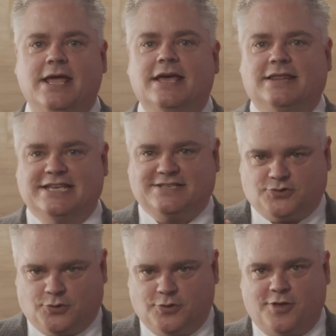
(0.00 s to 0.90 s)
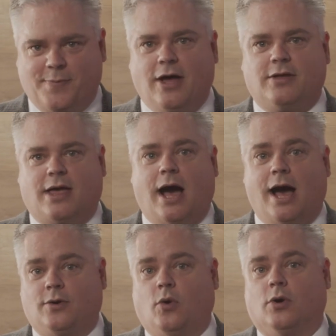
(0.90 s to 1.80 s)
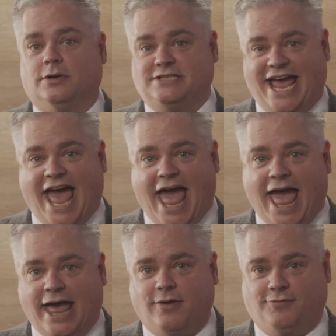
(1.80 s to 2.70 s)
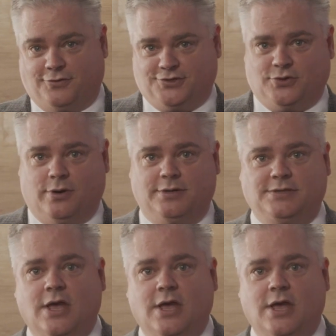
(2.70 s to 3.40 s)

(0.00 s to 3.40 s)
This truth about God, or TAG for short,